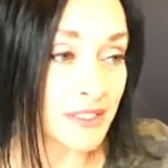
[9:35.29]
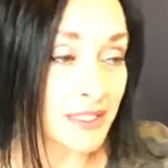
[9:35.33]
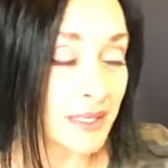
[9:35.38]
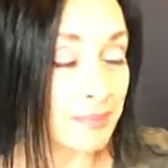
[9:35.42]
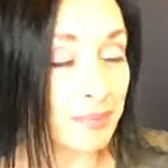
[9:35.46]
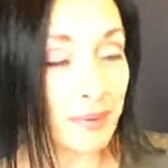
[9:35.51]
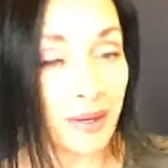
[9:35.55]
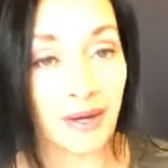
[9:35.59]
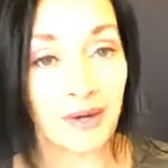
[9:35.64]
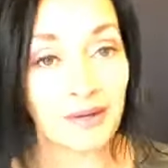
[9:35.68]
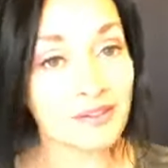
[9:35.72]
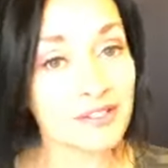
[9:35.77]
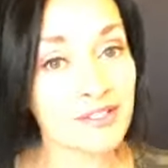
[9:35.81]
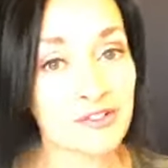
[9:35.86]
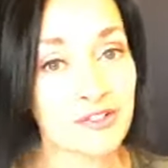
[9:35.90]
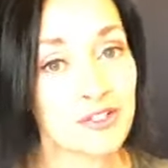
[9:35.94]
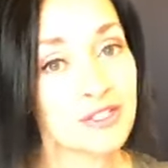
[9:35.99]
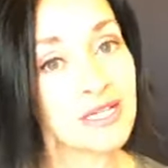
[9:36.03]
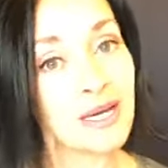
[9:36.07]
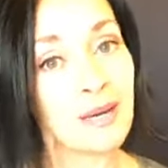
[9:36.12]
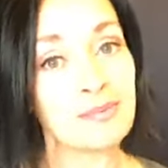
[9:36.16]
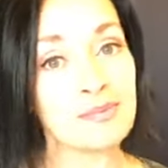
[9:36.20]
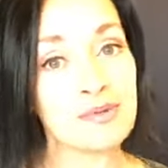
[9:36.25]
And apparently
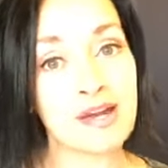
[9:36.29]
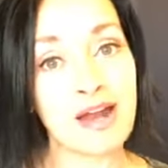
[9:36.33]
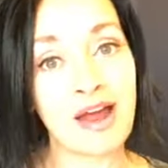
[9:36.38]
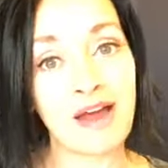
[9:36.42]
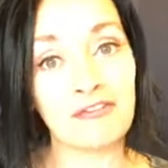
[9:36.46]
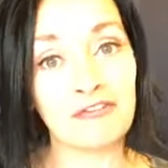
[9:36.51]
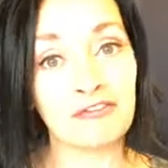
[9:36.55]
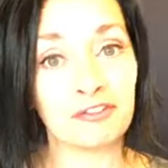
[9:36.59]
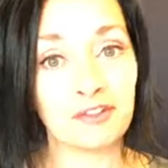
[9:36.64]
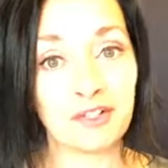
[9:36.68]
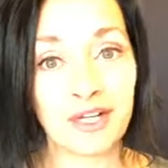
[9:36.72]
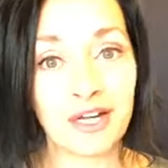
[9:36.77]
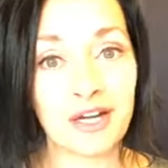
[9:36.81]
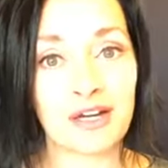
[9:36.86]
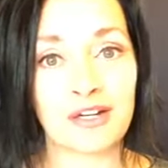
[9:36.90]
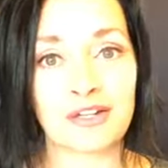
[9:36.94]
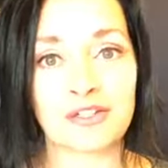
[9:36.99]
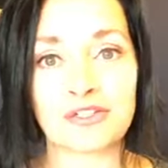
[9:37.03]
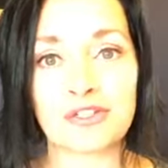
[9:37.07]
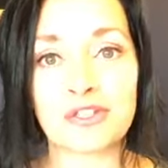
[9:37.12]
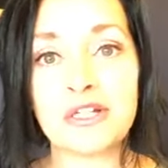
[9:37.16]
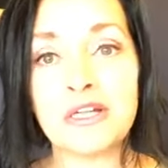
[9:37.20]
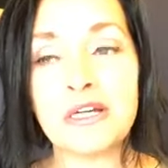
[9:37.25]
she kept it off for
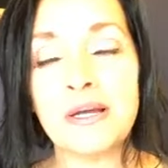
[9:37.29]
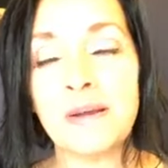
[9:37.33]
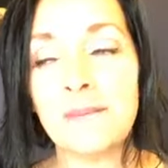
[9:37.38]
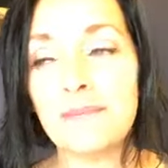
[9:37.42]
years.